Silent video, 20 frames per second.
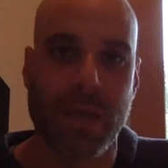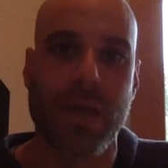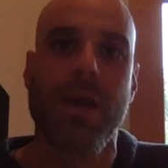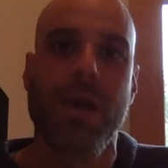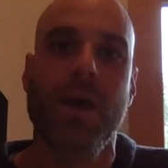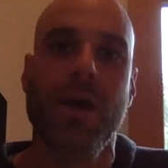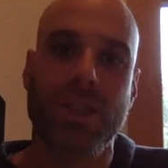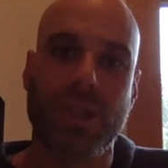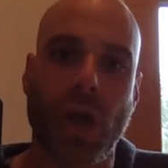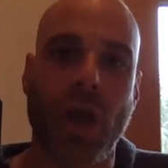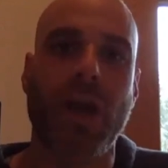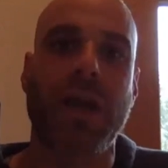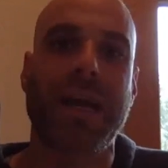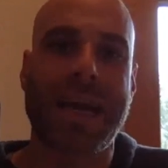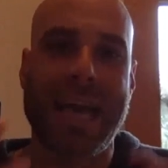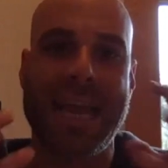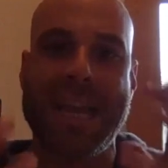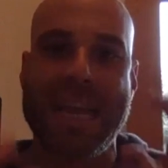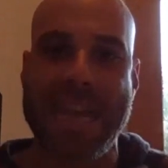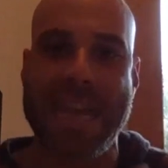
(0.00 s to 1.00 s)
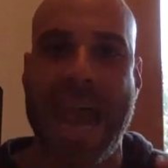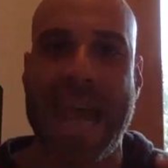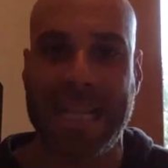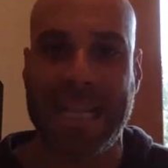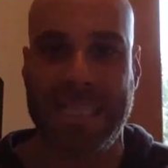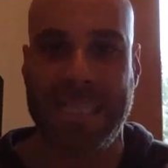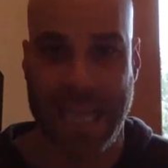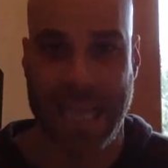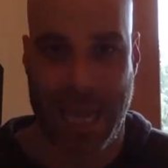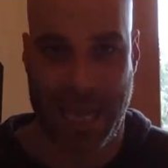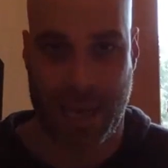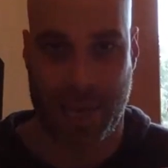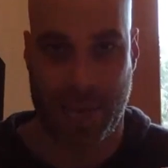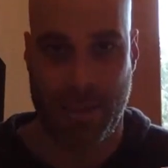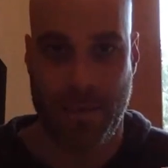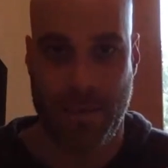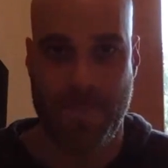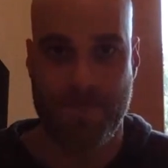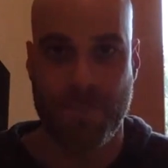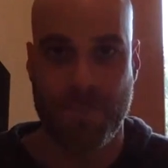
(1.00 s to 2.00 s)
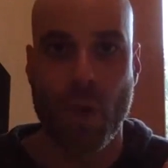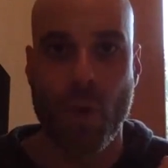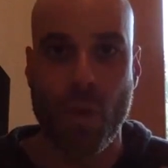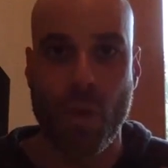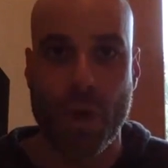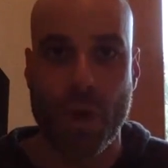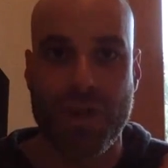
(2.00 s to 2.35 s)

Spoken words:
Start connecting with your